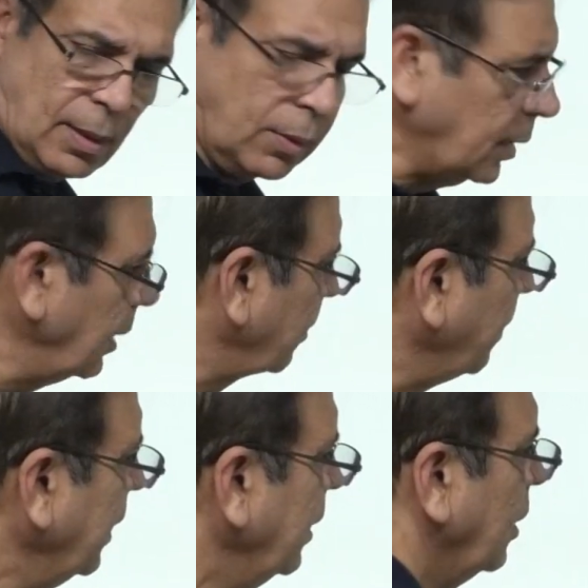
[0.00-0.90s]
Okay, let
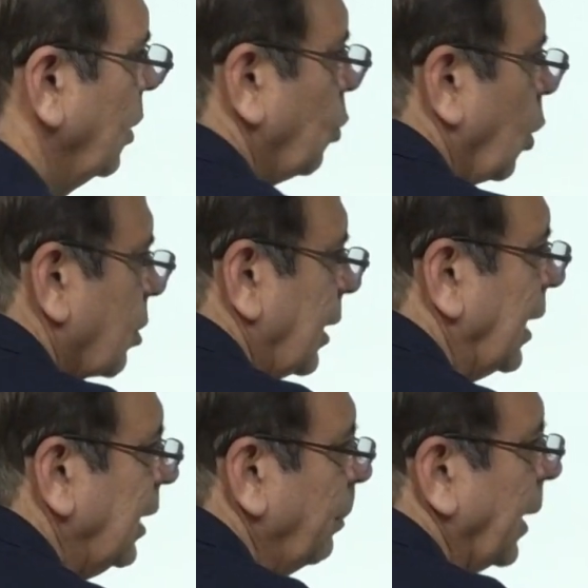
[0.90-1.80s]
me draw a
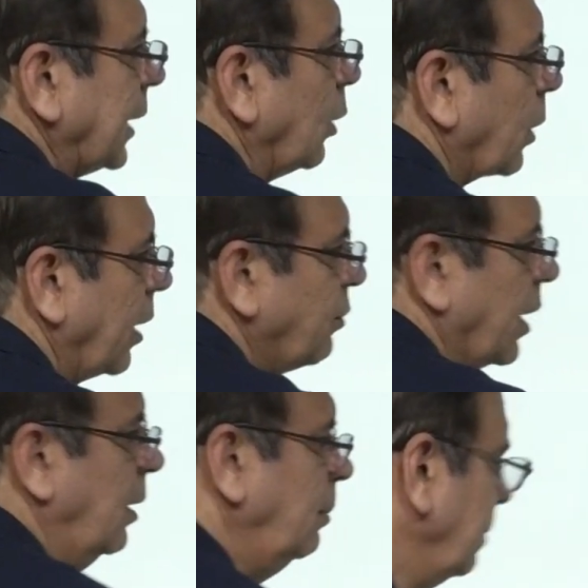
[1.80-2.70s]
slightly better looking figure.